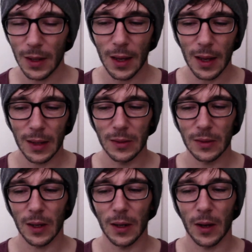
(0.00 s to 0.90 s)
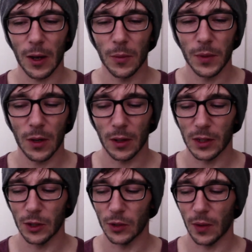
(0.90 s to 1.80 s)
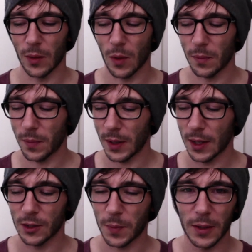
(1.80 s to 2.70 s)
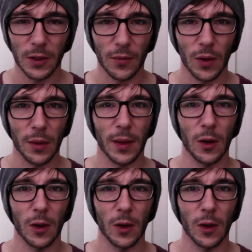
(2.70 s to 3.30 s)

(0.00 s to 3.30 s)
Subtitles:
And I hope you guys enjoy. It won't be expensive or anything.